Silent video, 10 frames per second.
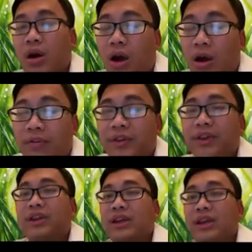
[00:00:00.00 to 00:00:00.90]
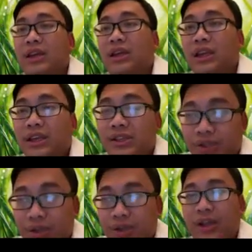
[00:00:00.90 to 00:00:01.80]
often
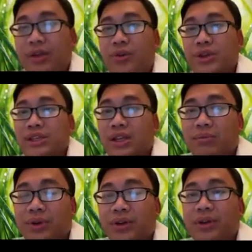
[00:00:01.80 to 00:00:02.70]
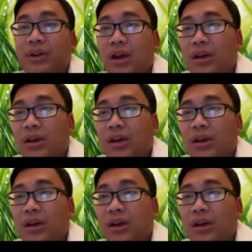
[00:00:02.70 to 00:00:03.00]
easier than question number